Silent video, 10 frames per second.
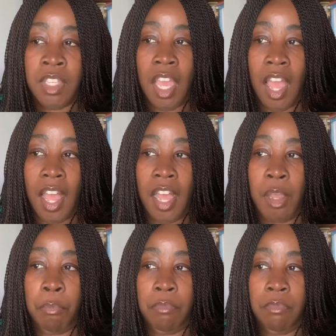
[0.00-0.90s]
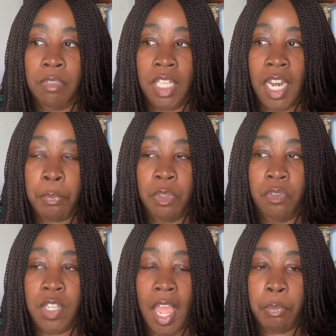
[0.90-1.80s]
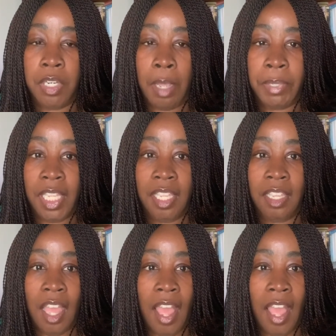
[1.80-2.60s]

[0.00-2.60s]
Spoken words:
and I moved to Abu Dhabi,